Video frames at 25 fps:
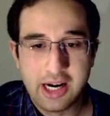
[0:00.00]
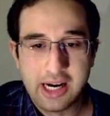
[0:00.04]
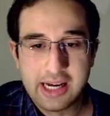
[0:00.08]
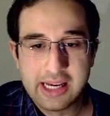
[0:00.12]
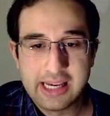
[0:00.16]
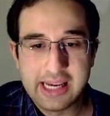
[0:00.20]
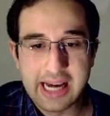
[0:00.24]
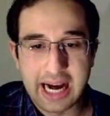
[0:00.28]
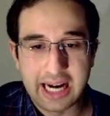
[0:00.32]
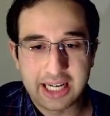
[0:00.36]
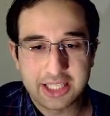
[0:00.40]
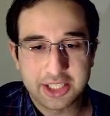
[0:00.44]

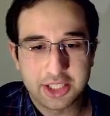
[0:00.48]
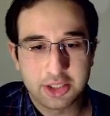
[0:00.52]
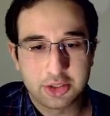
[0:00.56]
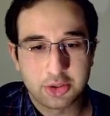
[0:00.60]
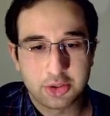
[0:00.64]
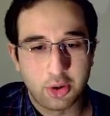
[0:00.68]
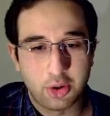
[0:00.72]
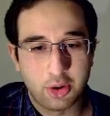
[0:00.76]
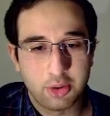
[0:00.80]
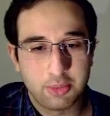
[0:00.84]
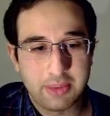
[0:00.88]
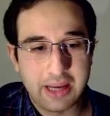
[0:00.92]
He actually
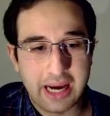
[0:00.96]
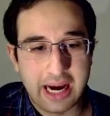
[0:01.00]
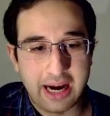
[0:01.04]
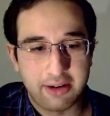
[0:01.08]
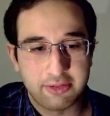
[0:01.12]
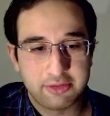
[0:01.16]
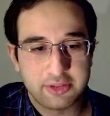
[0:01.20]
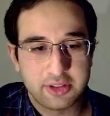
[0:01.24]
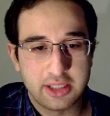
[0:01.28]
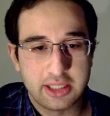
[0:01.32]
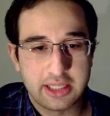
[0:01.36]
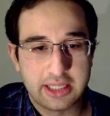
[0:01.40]
told me
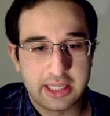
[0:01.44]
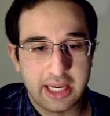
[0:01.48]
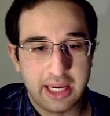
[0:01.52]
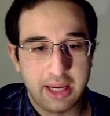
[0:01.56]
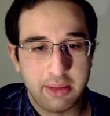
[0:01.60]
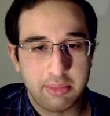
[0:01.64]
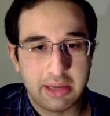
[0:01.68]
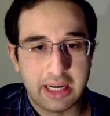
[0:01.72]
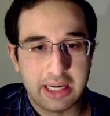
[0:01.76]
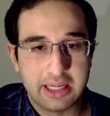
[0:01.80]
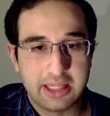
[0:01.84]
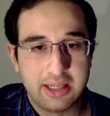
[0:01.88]
after the
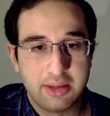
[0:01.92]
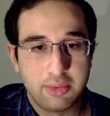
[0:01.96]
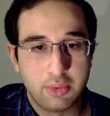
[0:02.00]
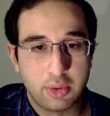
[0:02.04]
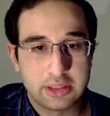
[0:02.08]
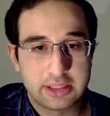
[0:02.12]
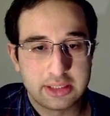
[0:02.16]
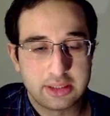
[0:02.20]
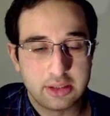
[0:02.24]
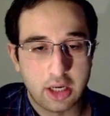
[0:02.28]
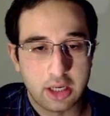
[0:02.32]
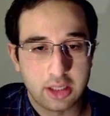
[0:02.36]
game that he
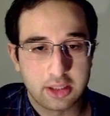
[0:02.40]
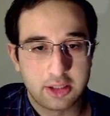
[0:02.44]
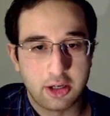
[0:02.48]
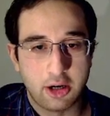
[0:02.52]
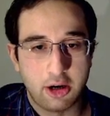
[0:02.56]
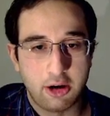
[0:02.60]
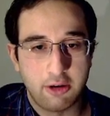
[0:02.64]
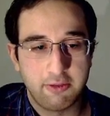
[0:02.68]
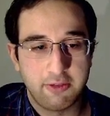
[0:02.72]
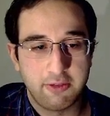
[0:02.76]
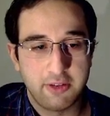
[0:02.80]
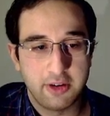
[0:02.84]
was not
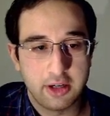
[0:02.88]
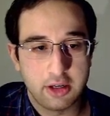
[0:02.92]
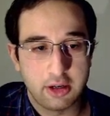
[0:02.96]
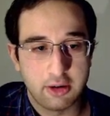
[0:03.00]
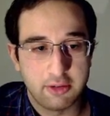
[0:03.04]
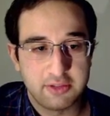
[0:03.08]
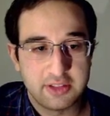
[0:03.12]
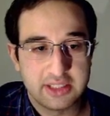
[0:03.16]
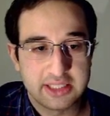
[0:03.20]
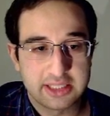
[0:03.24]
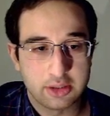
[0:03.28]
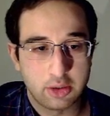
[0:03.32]
confident of
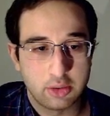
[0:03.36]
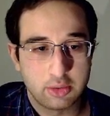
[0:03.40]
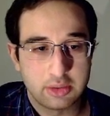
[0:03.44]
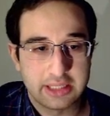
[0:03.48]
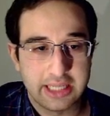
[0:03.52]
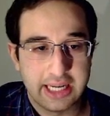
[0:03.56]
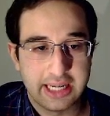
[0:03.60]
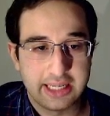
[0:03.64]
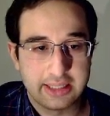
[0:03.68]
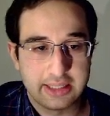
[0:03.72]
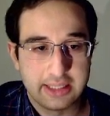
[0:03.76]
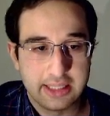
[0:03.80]
his own
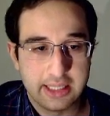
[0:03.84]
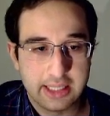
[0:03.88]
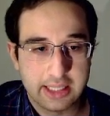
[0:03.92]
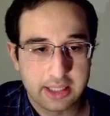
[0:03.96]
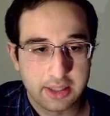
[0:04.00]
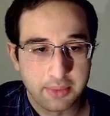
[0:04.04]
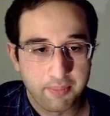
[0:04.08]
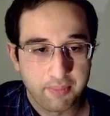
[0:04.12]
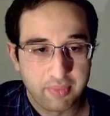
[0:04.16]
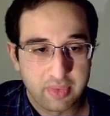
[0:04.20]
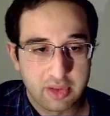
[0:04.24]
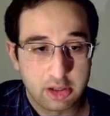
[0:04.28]
technique
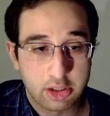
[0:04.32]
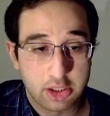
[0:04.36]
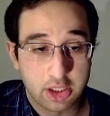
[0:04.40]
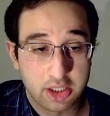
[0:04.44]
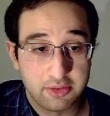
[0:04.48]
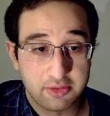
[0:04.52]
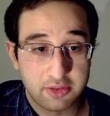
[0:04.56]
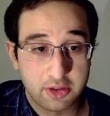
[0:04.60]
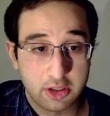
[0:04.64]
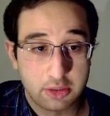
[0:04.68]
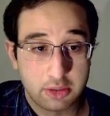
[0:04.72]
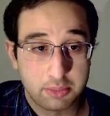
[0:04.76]
to
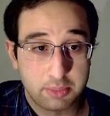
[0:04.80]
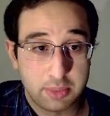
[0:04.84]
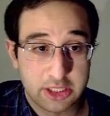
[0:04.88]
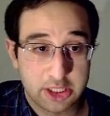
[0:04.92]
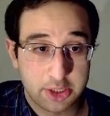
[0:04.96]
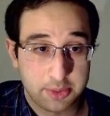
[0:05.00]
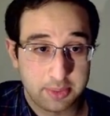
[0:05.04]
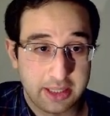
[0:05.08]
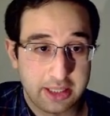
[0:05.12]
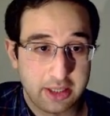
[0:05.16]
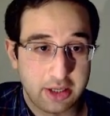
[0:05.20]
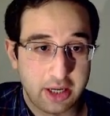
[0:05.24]
convert
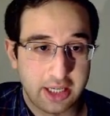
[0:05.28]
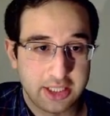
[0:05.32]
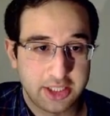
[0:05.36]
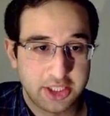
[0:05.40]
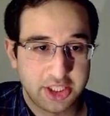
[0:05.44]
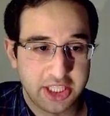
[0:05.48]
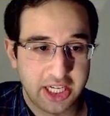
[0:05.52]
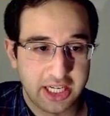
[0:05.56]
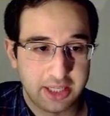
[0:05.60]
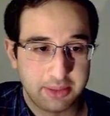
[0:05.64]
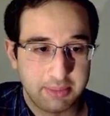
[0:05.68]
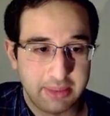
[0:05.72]
bishop and knight
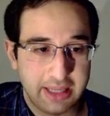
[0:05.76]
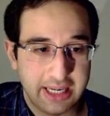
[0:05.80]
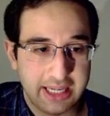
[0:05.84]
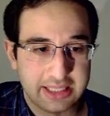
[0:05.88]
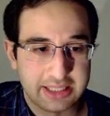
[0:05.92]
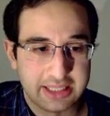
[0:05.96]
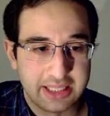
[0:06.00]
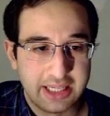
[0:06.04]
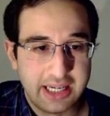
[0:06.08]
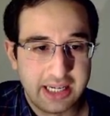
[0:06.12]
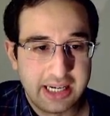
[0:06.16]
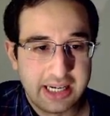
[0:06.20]
checkmate,
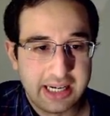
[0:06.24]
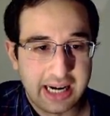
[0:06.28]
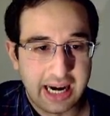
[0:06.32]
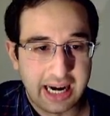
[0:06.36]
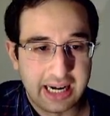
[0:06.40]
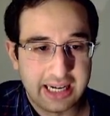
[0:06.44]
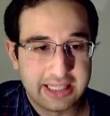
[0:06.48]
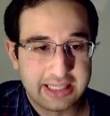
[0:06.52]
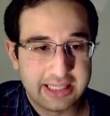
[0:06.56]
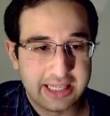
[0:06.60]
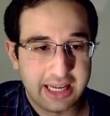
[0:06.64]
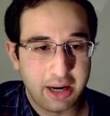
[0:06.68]
and
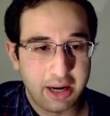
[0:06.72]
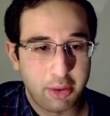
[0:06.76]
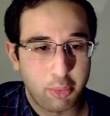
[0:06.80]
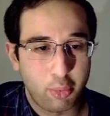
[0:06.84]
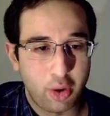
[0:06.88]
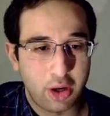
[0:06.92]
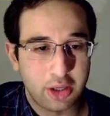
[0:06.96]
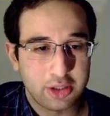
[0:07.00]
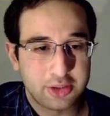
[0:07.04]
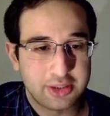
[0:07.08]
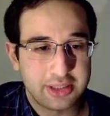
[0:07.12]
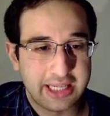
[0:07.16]
he didn't
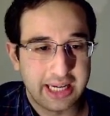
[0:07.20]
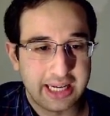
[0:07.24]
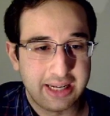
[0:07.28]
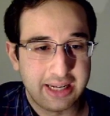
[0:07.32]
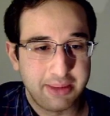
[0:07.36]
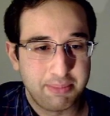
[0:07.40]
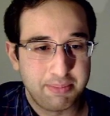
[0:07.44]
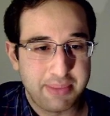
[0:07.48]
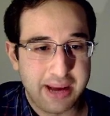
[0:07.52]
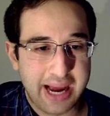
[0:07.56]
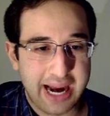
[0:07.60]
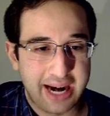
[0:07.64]
want to get
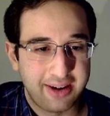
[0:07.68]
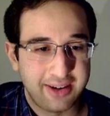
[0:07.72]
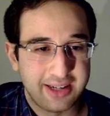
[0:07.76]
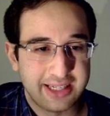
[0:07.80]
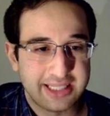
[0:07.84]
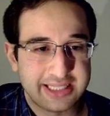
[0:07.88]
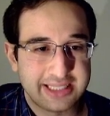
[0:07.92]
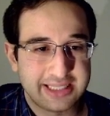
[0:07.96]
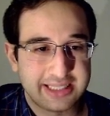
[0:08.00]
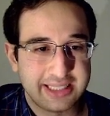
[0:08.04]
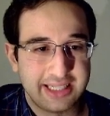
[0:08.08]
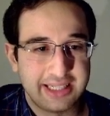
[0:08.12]

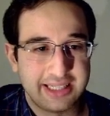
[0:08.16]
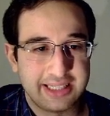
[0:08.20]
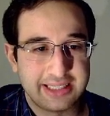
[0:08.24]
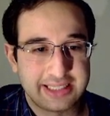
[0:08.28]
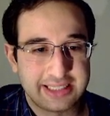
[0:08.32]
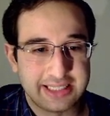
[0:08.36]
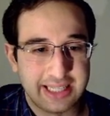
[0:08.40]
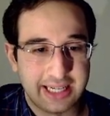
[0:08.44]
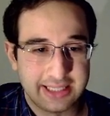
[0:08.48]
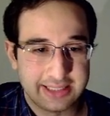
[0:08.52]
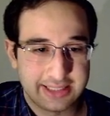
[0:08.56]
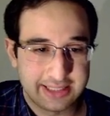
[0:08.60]
embarrassed in the
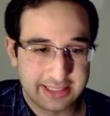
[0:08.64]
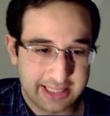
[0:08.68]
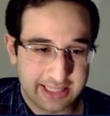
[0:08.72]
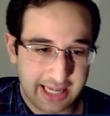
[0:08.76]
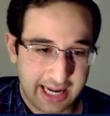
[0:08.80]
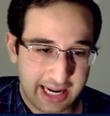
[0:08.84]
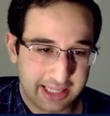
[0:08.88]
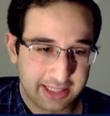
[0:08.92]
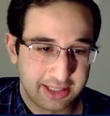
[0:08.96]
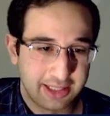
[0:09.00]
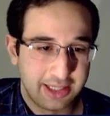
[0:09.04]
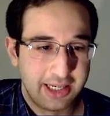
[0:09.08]
sense
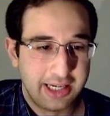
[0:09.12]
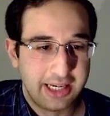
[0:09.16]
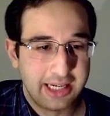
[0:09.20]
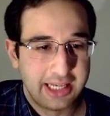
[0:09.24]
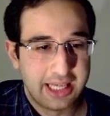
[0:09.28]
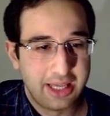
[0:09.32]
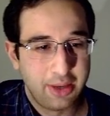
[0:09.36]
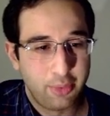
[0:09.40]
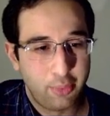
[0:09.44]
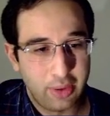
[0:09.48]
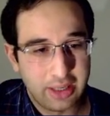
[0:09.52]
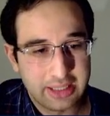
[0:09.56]
that
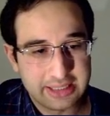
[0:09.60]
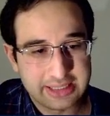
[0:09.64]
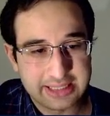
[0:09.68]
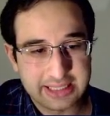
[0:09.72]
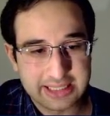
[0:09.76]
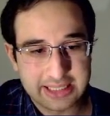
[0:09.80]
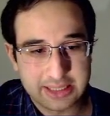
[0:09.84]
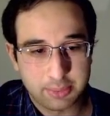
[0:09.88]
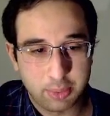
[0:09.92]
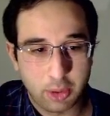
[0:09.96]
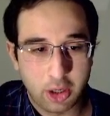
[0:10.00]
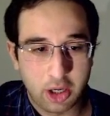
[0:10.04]
he wins
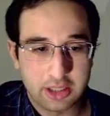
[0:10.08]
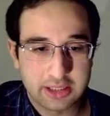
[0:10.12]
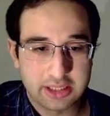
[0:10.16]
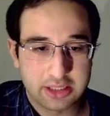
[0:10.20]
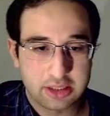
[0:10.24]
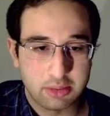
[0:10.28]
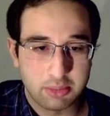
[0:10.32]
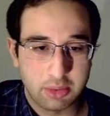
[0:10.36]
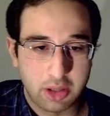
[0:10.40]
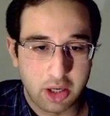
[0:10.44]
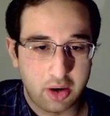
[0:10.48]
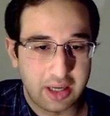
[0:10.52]
this pawn
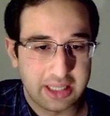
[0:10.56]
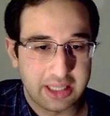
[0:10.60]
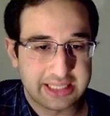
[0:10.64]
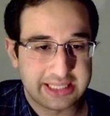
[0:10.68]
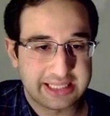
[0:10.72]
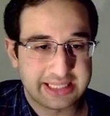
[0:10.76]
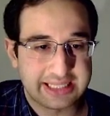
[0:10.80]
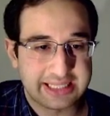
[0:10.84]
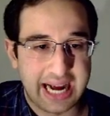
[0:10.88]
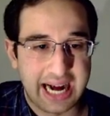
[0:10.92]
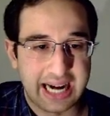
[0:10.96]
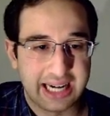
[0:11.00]
somehow, I
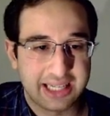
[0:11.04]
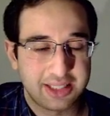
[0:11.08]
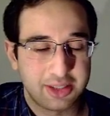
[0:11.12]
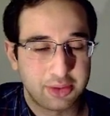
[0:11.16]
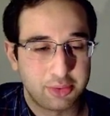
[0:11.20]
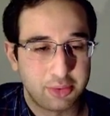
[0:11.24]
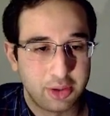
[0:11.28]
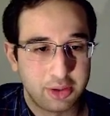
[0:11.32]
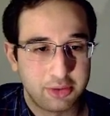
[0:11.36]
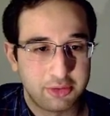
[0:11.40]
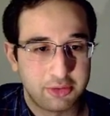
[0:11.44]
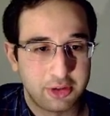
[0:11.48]
sack the
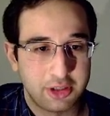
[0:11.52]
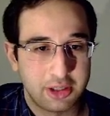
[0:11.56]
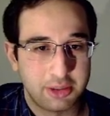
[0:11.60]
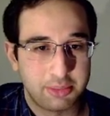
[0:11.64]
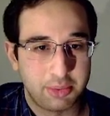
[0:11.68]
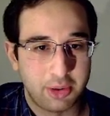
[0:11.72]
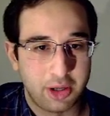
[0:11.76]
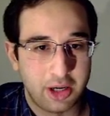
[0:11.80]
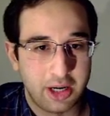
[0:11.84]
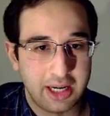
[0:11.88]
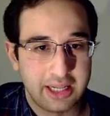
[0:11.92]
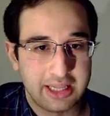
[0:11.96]
rook for the
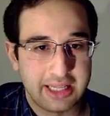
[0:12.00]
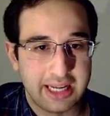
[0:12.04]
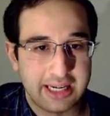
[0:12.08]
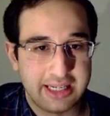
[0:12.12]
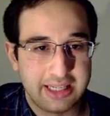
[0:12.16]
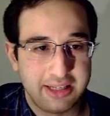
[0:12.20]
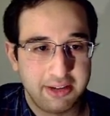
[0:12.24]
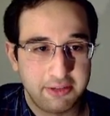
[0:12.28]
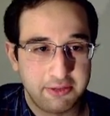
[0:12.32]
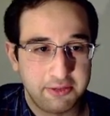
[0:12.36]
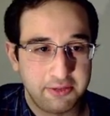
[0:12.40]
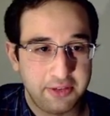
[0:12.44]
pawn, and then
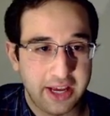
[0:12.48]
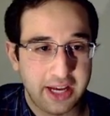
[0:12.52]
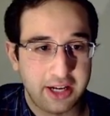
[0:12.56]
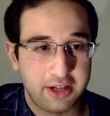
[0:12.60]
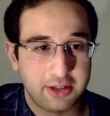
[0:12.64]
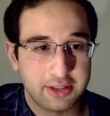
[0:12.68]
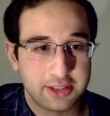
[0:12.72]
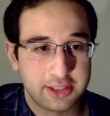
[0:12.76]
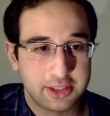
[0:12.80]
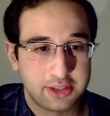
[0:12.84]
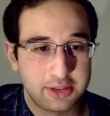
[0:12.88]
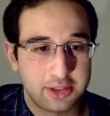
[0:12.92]
he
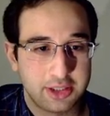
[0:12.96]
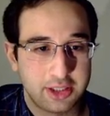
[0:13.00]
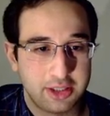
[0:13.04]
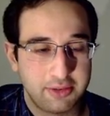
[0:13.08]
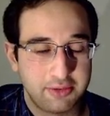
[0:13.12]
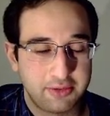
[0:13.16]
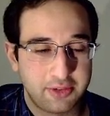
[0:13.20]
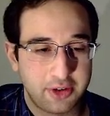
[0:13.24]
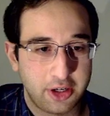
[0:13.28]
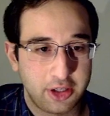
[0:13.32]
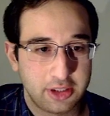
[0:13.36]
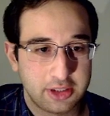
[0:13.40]
fails to
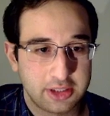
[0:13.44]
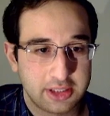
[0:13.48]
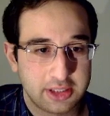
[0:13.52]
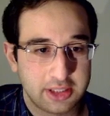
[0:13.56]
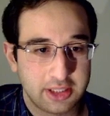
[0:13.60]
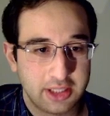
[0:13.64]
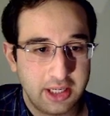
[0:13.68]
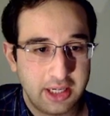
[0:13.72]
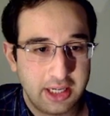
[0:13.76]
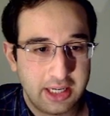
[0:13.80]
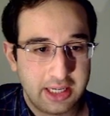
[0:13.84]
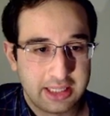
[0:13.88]
convert
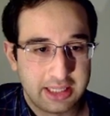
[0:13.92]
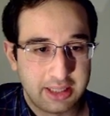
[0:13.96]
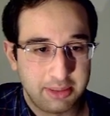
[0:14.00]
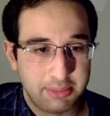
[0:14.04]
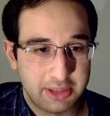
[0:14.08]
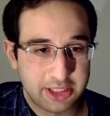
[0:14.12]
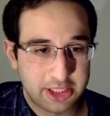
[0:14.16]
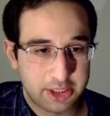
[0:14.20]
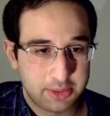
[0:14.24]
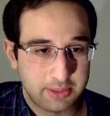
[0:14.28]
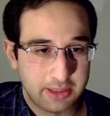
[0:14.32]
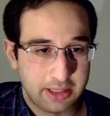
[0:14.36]
the
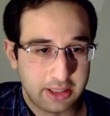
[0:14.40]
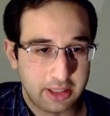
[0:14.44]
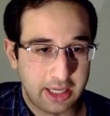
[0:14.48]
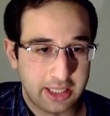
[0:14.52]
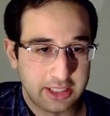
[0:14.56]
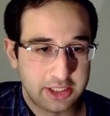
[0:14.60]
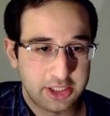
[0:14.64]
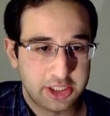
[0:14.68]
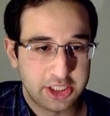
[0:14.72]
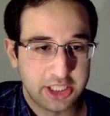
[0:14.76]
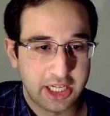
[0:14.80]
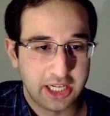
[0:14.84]
bishop and
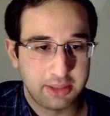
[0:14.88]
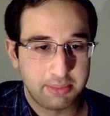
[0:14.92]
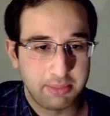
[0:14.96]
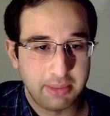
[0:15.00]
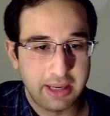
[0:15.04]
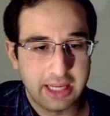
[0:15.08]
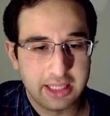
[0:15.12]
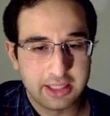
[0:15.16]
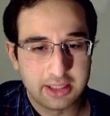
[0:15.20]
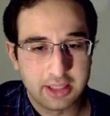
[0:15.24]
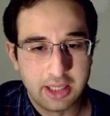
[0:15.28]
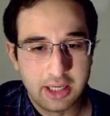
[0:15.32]
knight
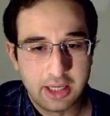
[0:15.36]
checkmate.